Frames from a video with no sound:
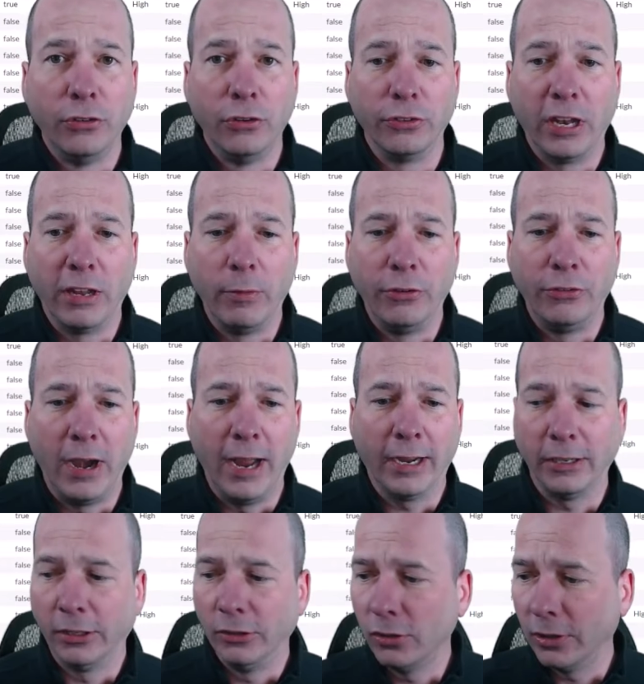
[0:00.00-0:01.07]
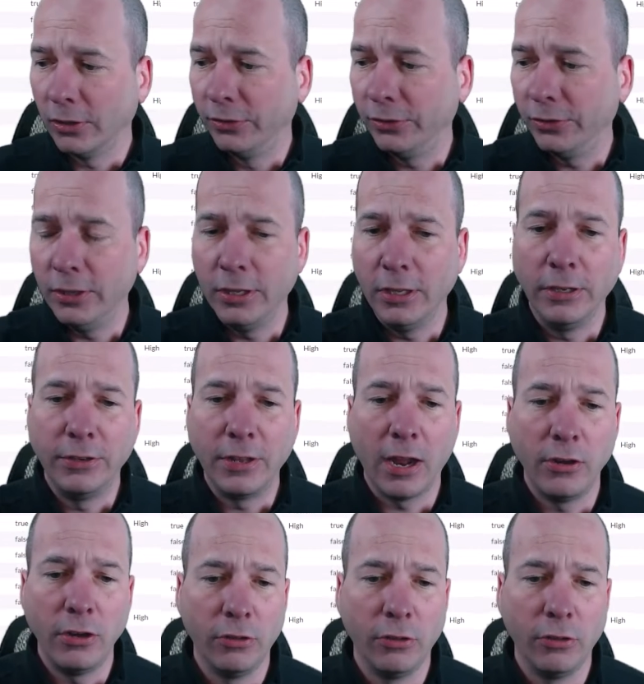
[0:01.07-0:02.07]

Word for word: that I've been tracking. And you can see down here on the